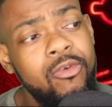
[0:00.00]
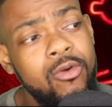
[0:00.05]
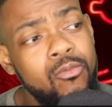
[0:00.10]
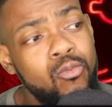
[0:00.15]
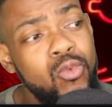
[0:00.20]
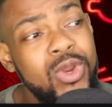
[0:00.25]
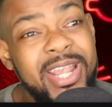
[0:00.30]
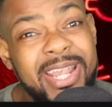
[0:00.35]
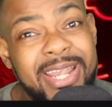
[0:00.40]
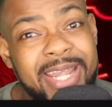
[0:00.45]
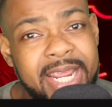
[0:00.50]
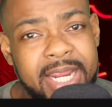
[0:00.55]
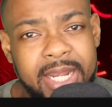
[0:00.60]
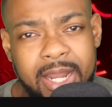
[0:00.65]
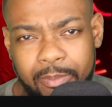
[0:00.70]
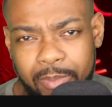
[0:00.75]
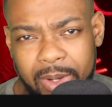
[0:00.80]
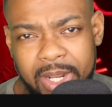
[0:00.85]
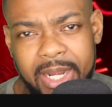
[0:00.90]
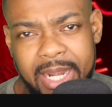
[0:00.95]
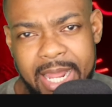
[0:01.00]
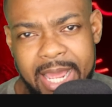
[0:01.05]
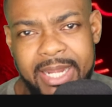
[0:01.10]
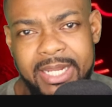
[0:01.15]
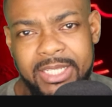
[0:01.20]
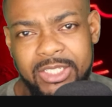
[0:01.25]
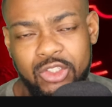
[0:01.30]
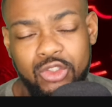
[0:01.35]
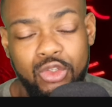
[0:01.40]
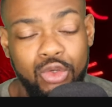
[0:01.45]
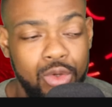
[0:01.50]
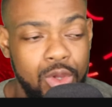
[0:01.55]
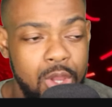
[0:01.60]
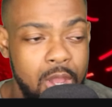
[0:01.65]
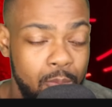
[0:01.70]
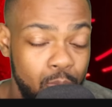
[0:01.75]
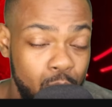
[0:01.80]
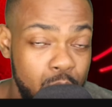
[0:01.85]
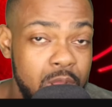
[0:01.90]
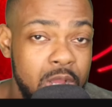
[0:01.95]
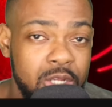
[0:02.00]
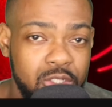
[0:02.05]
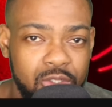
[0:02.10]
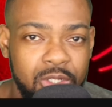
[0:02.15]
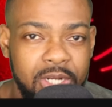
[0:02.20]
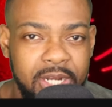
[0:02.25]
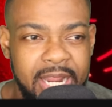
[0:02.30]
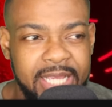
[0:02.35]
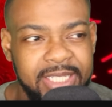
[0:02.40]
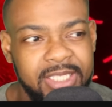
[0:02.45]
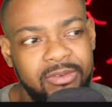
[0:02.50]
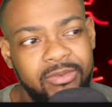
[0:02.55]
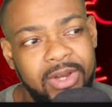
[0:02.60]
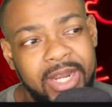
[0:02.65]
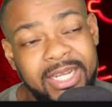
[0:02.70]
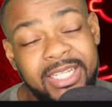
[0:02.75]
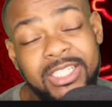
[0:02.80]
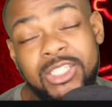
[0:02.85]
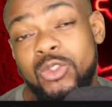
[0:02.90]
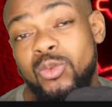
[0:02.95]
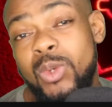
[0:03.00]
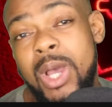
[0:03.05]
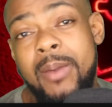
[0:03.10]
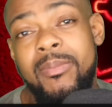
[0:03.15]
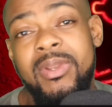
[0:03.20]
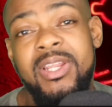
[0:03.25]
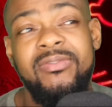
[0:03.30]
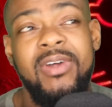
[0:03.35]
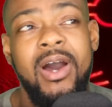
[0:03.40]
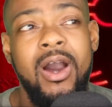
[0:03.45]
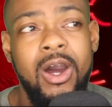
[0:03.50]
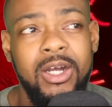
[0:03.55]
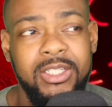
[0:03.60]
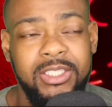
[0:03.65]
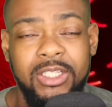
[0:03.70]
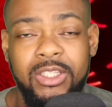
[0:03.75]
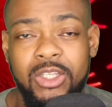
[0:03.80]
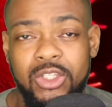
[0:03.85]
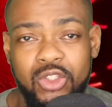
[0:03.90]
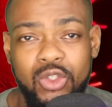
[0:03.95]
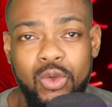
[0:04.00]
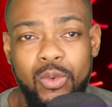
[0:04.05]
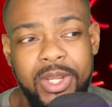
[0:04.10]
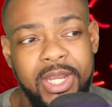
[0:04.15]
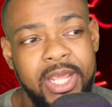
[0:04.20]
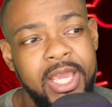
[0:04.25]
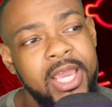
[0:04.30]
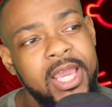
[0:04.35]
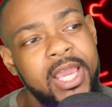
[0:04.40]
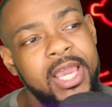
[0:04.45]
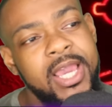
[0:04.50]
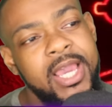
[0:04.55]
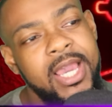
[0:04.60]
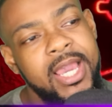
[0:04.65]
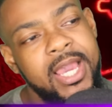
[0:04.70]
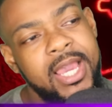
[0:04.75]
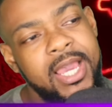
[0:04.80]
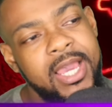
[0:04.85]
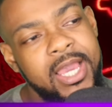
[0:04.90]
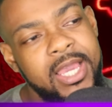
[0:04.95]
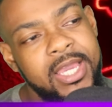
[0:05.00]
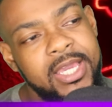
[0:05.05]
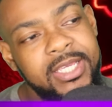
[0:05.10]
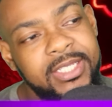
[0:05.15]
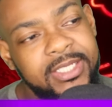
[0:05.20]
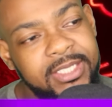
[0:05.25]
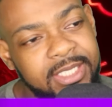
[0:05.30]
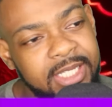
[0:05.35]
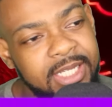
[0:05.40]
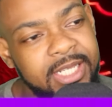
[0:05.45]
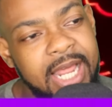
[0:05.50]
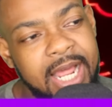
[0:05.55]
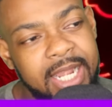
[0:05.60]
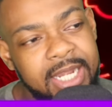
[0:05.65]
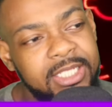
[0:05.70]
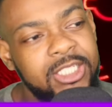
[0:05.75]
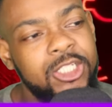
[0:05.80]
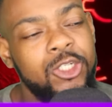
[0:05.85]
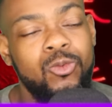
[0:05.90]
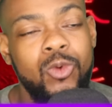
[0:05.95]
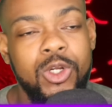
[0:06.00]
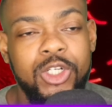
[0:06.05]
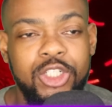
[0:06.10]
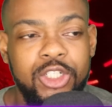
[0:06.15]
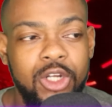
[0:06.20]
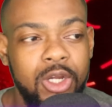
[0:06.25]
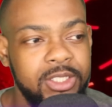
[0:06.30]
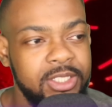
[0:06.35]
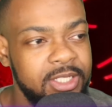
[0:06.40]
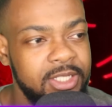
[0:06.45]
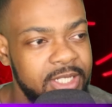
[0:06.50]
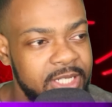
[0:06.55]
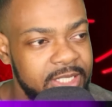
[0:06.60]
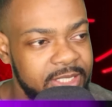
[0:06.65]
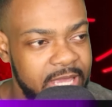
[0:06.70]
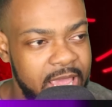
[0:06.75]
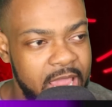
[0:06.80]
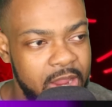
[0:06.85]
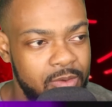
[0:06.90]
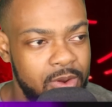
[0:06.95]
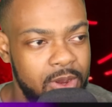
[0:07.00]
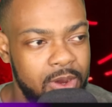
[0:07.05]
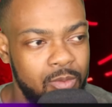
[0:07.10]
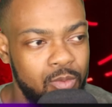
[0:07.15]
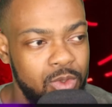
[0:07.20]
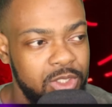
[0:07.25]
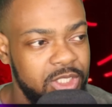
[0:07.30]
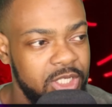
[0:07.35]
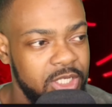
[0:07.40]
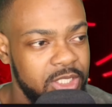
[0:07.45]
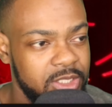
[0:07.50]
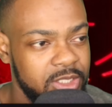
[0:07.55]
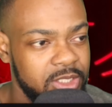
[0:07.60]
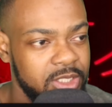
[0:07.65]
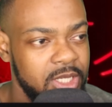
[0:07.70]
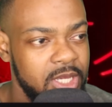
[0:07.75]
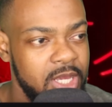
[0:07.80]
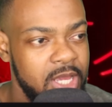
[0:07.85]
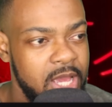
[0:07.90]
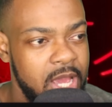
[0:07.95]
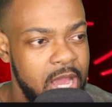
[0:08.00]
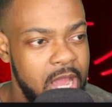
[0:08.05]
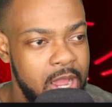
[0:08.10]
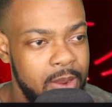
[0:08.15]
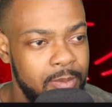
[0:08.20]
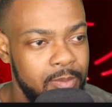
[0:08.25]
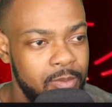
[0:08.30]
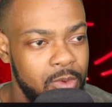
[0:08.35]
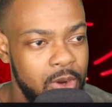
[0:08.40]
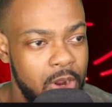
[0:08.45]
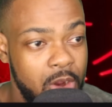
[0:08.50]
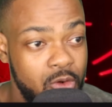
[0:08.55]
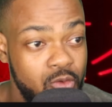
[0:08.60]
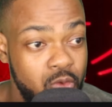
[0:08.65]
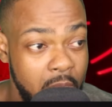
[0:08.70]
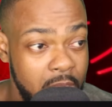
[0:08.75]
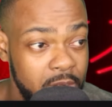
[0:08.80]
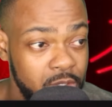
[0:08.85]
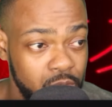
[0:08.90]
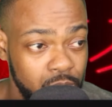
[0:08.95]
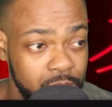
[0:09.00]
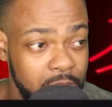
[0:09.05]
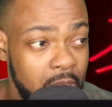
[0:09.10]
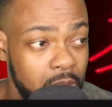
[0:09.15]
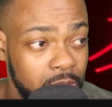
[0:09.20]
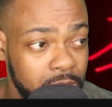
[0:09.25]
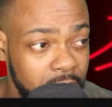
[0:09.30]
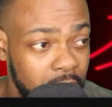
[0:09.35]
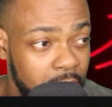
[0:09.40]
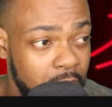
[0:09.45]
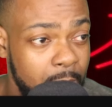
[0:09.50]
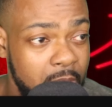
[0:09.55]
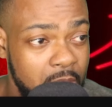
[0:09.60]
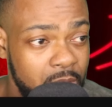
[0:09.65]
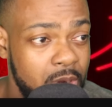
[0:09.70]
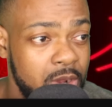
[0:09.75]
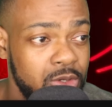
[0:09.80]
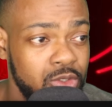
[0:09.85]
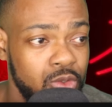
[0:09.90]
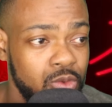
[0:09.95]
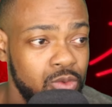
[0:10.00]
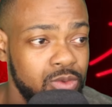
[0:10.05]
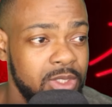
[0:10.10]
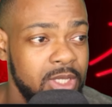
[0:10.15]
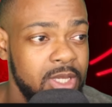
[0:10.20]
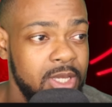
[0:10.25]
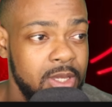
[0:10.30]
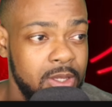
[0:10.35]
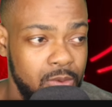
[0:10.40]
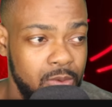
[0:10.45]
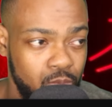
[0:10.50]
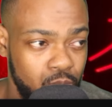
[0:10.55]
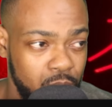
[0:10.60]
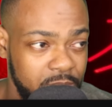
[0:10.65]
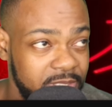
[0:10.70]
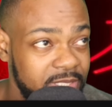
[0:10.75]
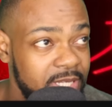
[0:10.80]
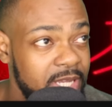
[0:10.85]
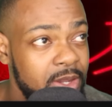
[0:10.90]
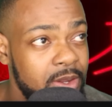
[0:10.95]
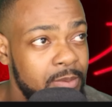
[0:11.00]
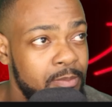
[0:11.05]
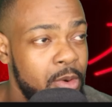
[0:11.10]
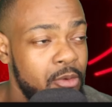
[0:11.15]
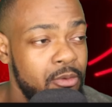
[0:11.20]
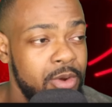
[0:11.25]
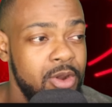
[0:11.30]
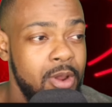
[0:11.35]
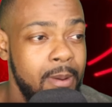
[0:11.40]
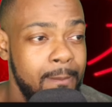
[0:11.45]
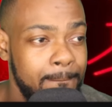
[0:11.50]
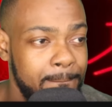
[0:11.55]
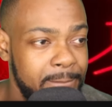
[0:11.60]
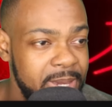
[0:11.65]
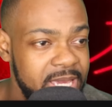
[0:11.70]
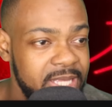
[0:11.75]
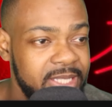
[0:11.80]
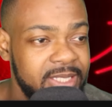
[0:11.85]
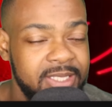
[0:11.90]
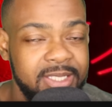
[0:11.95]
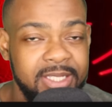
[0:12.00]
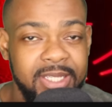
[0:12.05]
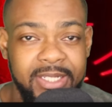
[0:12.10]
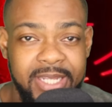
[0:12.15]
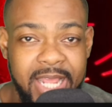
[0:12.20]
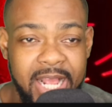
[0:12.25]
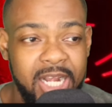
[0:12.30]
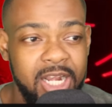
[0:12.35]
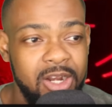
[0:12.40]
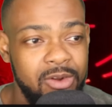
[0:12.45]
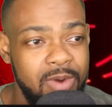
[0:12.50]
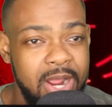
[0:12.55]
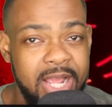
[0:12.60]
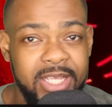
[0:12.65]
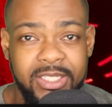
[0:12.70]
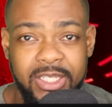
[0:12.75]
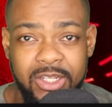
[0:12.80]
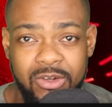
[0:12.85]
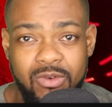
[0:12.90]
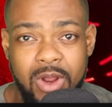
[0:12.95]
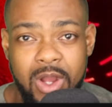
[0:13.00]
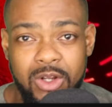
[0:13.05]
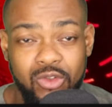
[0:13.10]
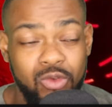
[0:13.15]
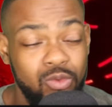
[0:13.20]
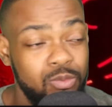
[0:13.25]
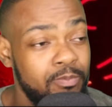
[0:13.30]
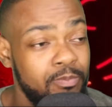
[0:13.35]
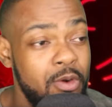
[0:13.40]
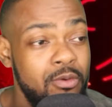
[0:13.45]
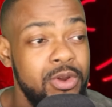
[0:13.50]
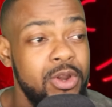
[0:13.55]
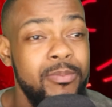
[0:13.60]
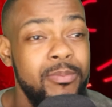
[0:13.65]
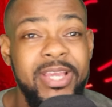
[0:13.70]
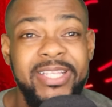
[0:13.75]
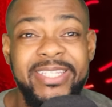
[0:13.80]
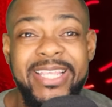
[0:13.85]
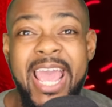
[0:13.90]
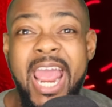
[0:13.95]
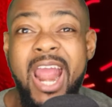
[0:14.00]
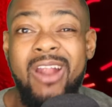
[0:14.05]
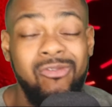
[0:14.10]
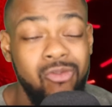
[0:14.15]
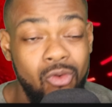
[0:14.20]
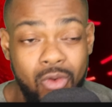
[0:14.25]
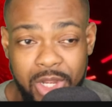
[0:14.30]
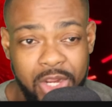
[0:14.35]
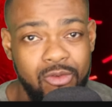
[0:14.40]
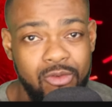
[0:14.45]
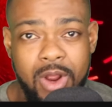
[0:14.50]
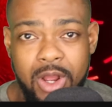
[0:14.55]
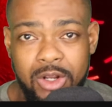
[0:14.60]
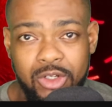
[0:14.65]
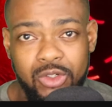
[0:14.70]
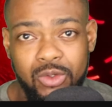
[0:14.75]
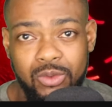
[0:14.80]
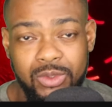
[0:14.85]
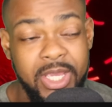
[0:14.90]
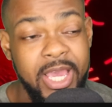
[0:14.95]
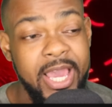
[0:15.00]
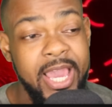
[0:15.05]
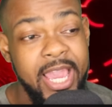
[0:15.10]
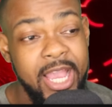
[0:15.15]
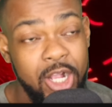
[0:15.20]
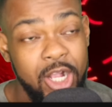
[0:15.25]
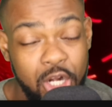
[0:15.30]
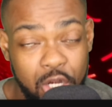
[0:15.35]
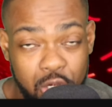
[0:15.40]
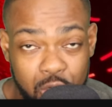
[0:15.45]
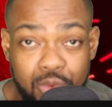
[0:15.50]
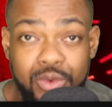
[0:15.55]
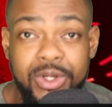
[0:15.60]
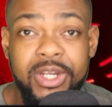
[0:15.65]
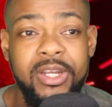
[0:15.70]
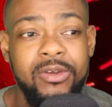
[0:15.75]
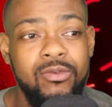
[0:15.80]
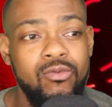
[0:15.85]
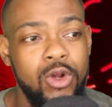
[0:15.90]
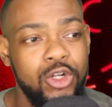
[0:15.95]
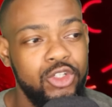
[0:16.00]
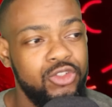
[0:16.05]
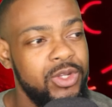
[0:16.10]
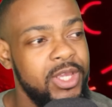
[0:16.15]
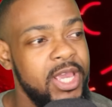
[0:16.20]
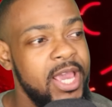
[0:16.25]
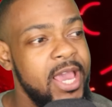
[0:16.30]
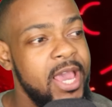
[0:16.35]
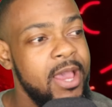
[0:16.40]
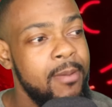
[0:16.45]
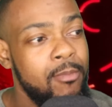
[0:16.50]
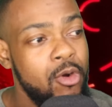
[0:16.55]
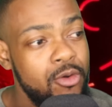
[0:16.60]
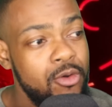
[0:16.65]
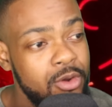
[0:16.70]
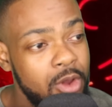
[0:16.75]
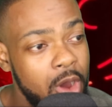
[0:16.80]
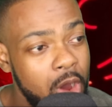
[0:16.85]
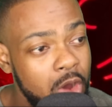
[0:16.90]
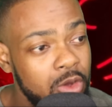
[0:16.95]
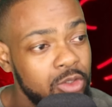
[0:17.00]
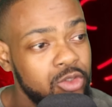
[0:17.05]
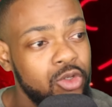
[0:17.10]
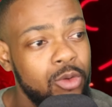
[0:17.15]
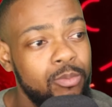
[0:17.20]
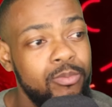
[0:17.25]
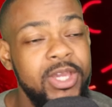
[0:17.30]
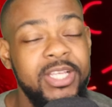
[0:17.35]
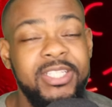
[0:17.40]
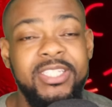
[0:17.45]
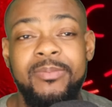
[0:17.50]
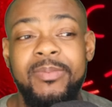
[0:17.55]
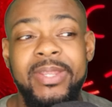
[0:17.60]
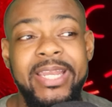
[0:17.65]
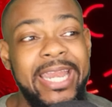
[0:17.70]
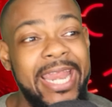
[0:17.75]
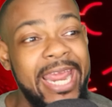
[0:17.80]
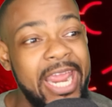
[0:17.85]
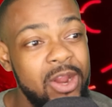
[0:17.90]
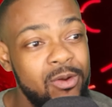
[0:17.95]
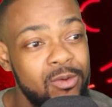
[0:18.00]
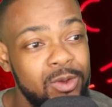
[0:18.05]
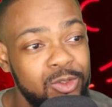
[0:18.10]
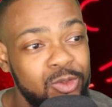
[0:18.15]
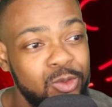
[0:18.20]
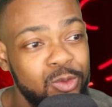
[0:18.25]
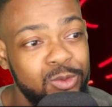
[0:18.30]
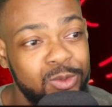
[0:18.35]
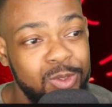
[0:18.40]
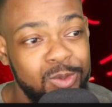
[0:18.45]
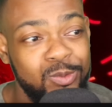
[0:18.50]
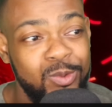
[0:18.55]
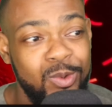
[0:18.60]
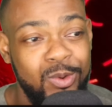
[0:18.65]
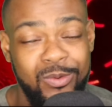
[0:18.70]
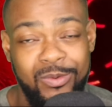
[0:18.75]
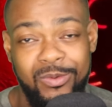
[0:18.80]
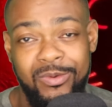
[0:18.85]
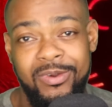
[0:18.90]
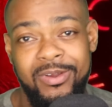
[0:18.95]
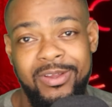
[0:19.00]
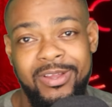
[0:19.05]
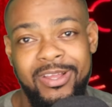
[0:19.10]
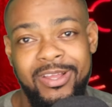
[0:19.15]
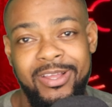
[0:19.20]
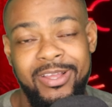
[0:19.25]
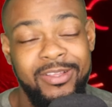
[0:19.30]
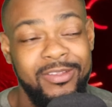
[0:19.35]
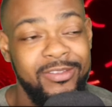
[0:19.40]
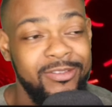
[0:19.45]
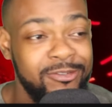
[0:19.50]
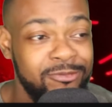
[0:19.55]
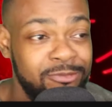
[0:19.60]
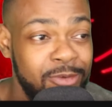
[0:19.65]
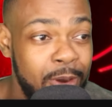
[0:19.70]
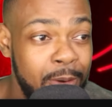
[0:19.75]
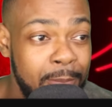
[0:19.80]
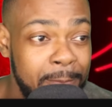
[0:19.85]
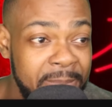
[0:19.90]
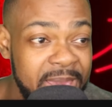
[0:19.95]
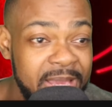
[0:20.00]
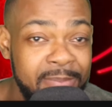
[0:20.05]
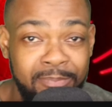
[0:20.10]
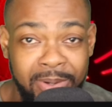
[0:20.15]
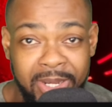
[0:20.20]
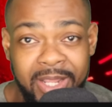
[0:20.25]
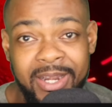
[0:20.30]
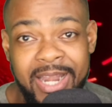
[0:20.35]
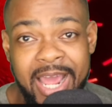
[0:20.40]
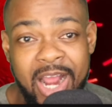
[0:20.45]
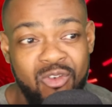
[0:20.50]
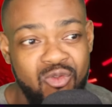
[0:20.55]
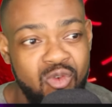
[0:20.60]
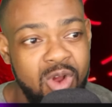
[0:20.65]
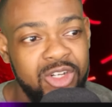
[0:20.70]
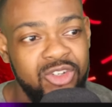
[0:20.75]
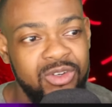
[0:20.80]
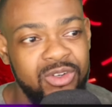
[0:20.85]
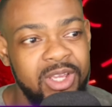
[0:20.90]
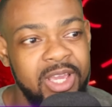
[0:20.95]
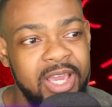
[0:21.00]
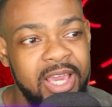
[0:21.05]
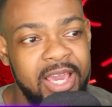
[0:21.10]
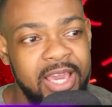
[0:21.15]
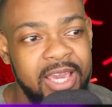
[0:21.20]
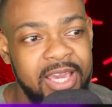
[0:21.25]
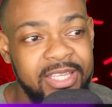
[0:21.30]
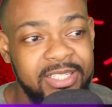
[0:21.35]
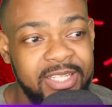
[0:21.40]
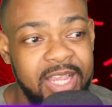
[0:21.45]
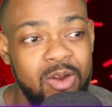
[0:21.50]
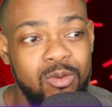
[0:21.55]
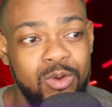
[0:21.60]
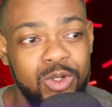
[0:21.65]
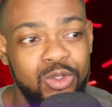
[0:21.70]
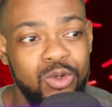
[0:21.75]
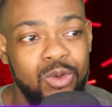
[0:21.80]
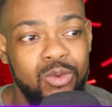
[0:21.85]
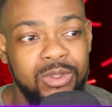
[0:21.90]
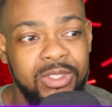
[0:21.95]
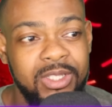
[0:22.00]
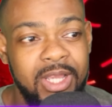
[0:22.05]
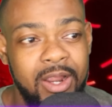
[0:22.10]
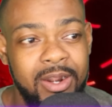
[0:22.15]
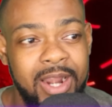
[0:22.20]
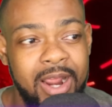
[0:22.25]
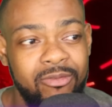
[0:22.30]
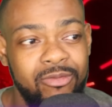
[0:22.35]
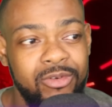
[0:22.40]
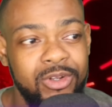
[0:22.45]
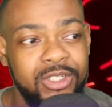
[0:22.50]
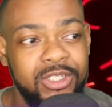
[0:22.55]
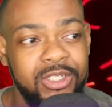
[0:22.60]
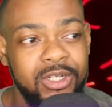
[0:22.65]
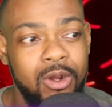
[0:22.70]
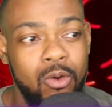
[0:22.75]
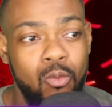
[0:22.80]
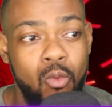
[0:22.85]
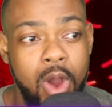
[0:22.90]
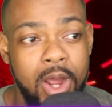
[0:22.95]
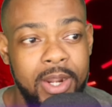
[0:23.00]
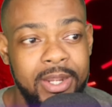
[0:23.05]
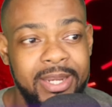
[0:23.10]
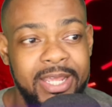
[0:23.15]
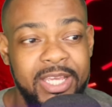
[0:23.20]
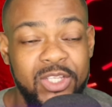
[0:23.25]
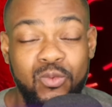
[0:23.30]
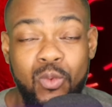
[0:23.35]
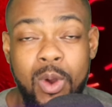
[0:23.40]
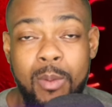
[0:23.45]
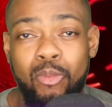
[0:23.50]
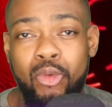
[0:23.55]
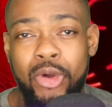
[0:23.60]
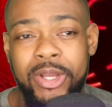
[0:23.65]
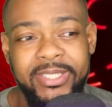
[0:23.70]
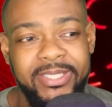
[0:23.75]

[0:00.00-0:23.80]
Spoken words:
So we need a player like this to bring us to the next level. And this is what I believe that Arteta is doing. You see that, listen, we're short in this area, which is a ground duel. Now, talk about ground duels. We see Merino beats Declan Rice in ground duels. Merino beats everyone in ground duels, including Rodri. Merino also beats him in aerial duels as well. For a big player like Rodri, his aerial duels on average one is